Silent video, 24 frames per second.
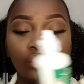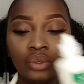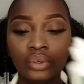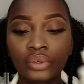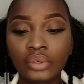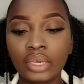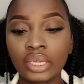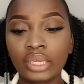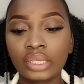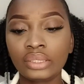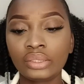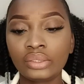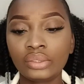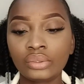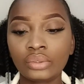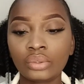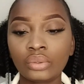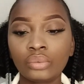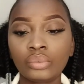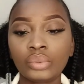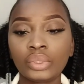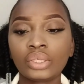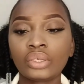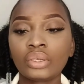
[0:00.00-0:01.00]
Alright,
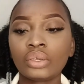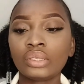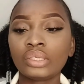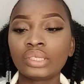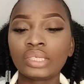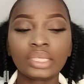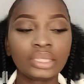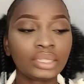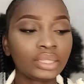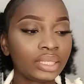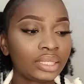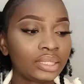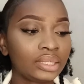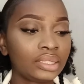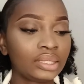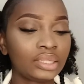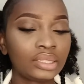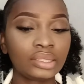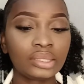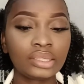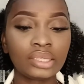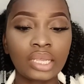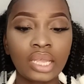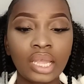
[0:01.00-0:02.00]
so with contact
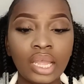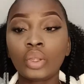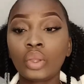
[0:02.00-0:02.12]
lenses,